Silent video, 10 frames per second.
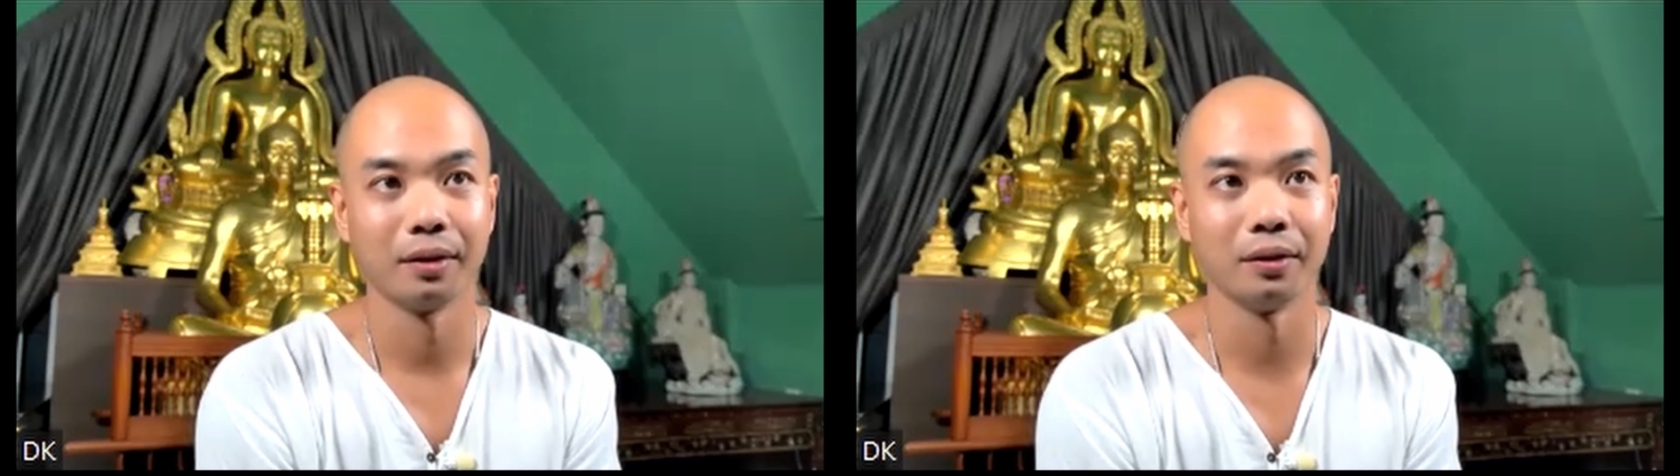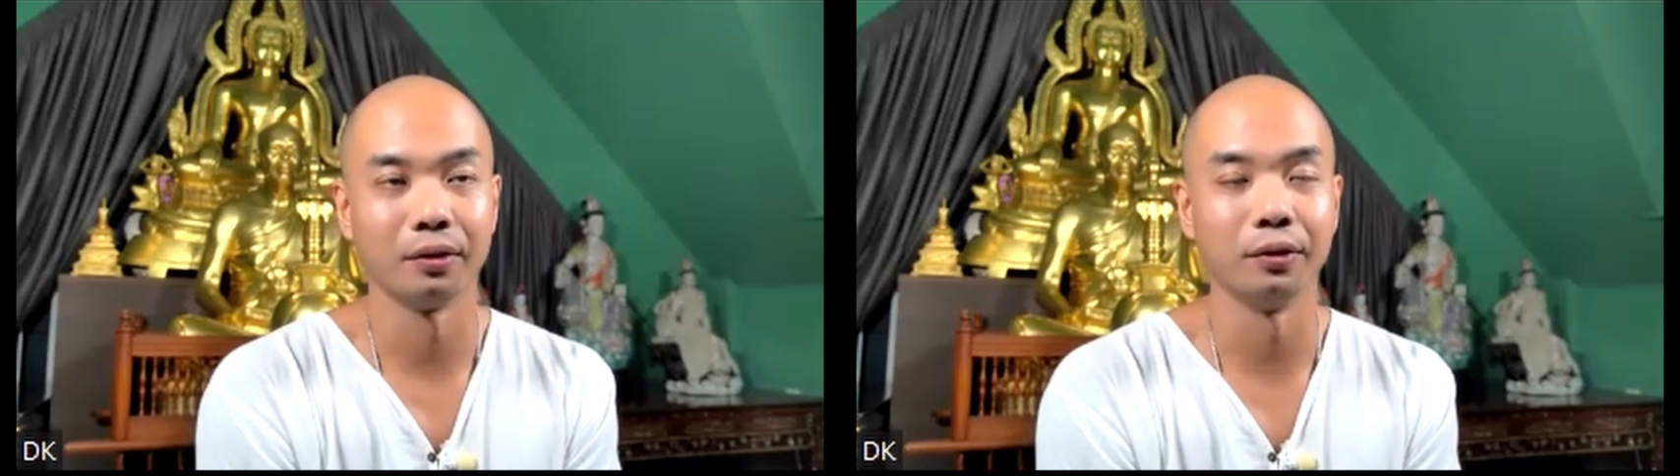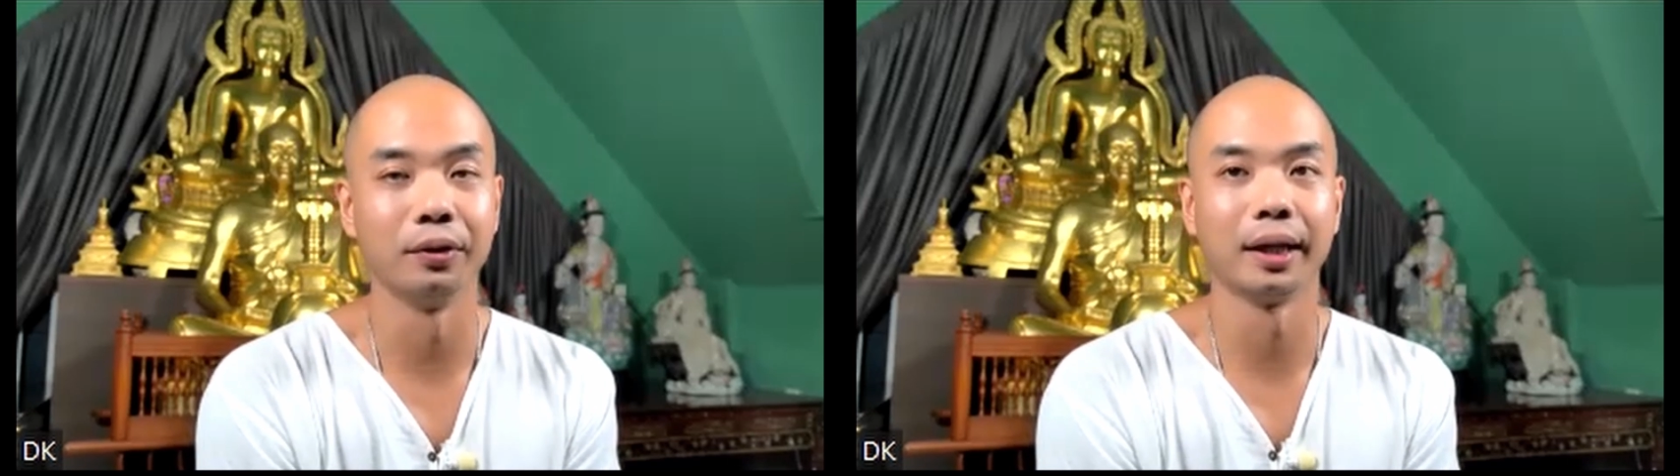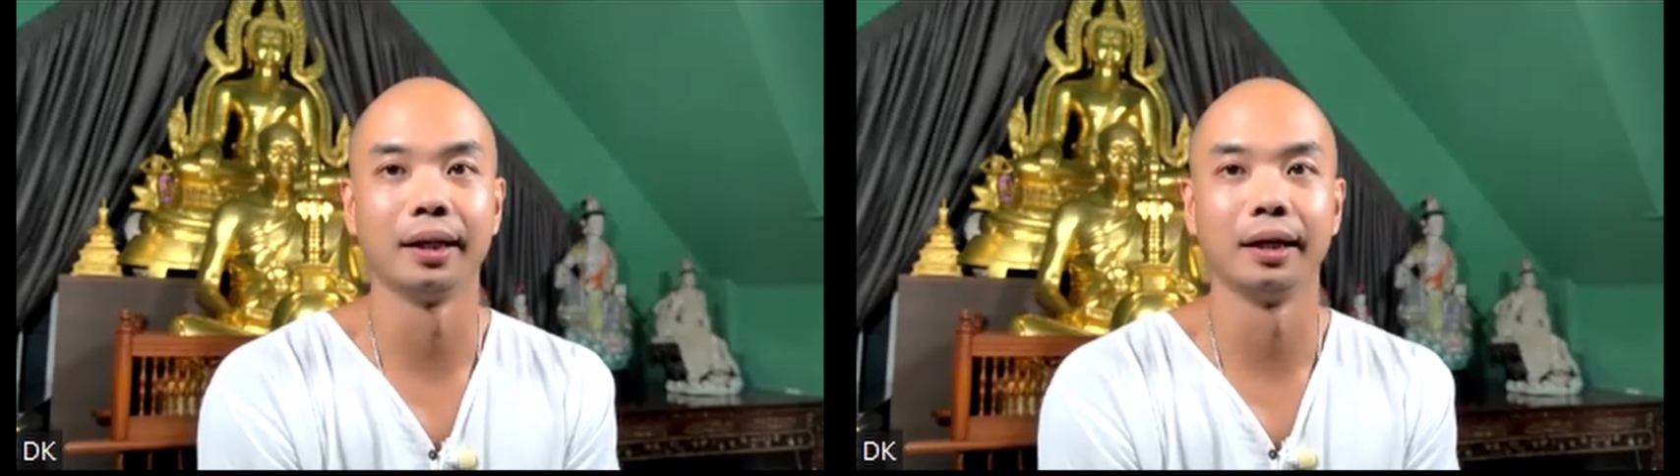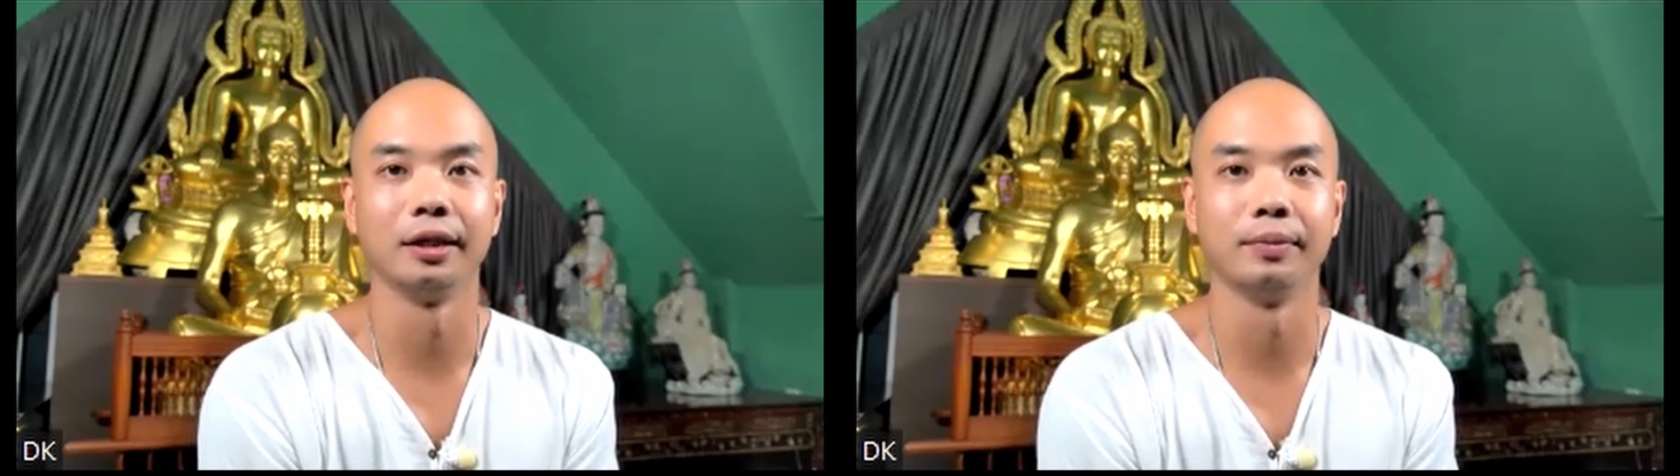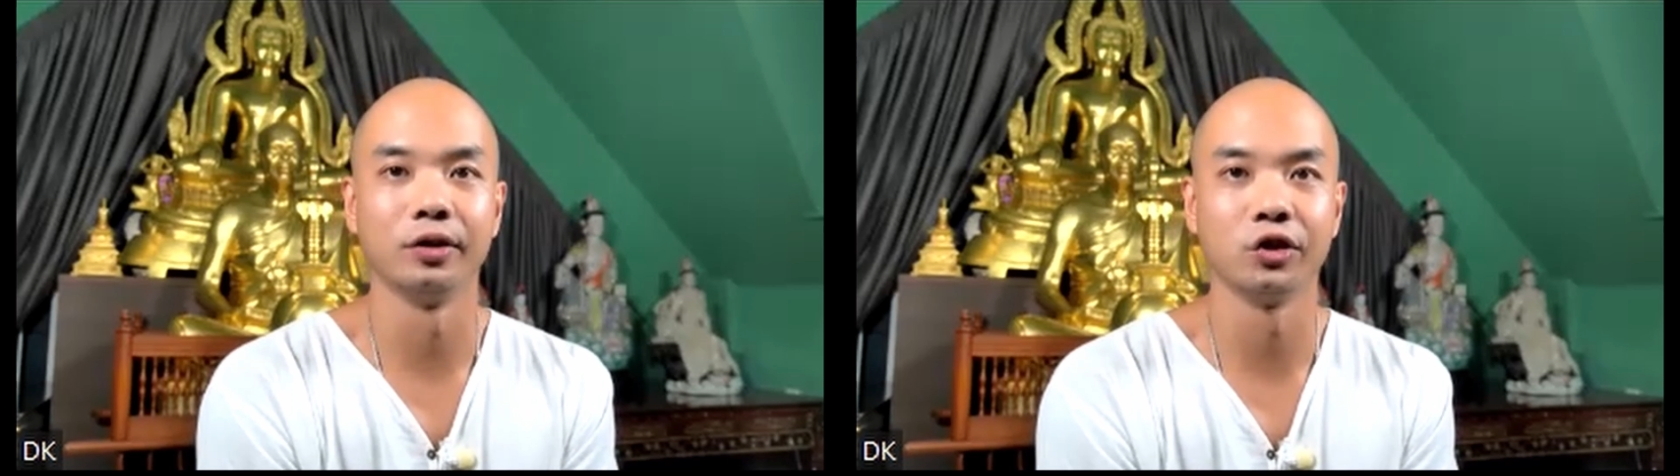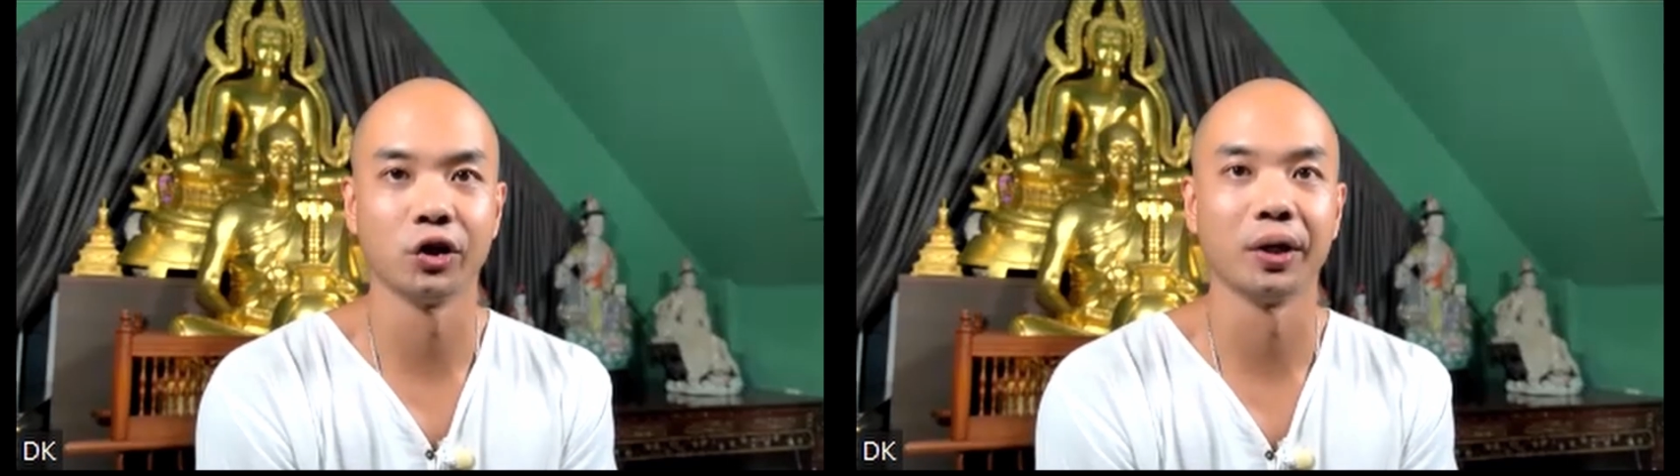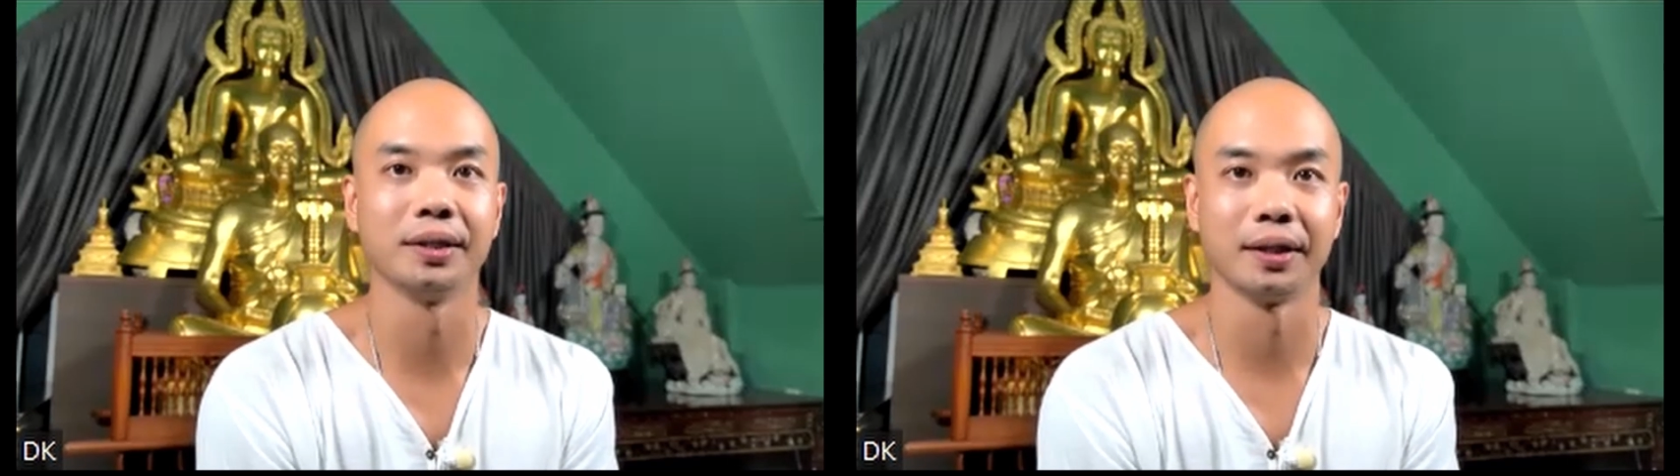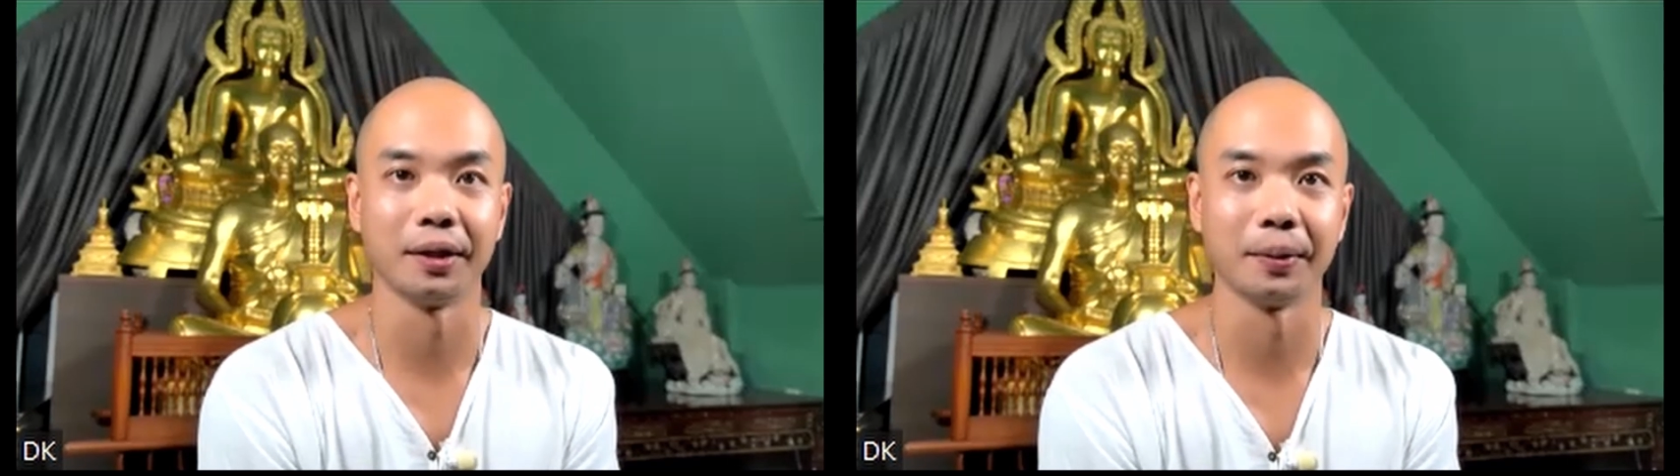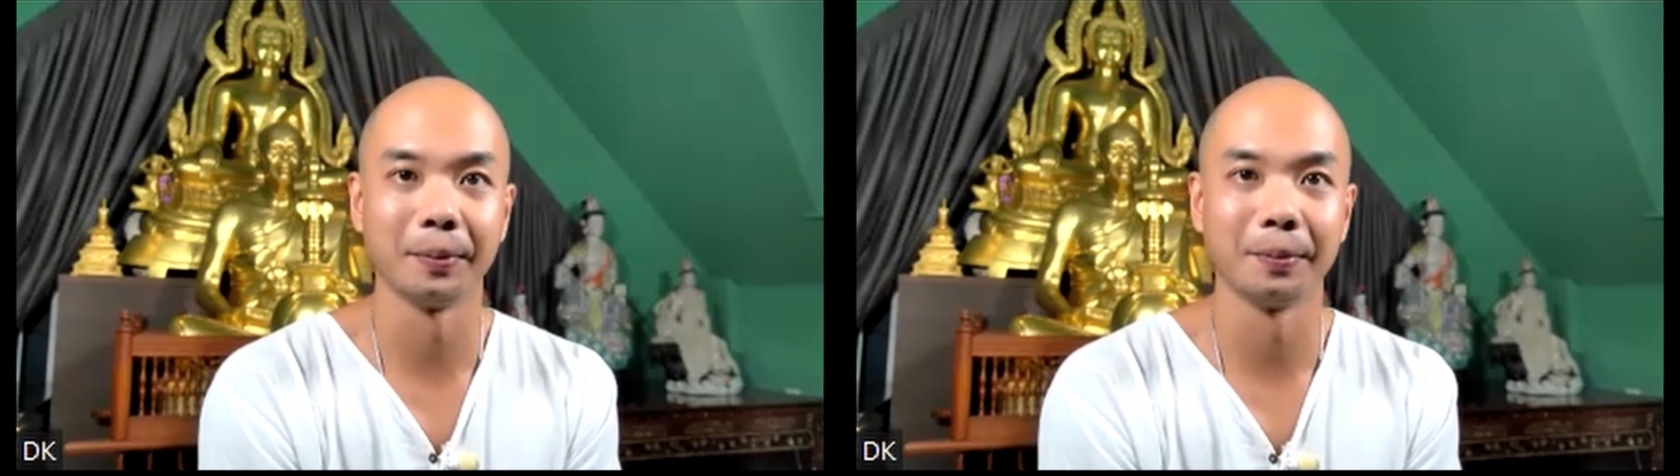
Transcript: Your own enlightenment shines again.